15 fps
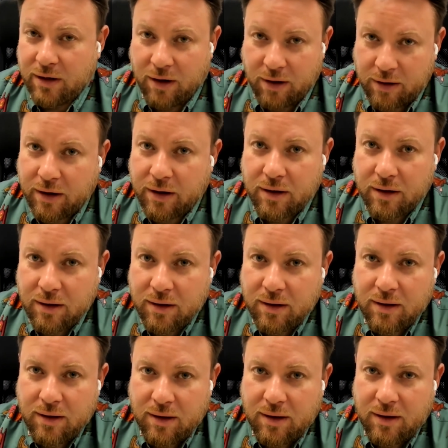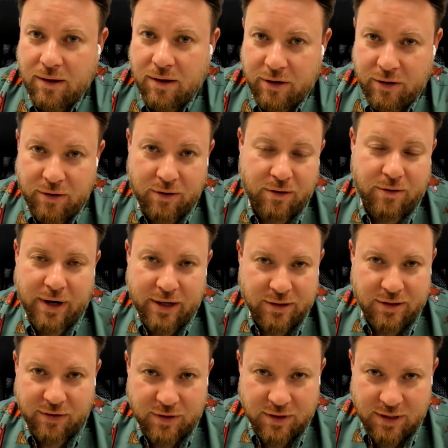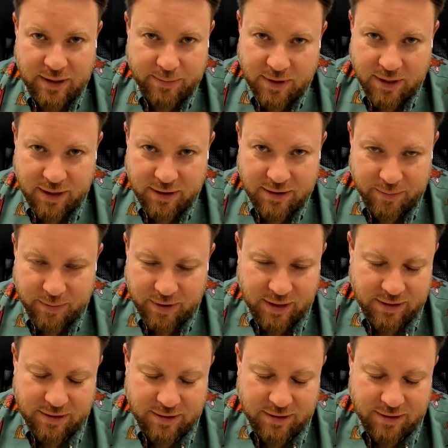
not good, are you going to cry yourself to sleep tonight? I mean,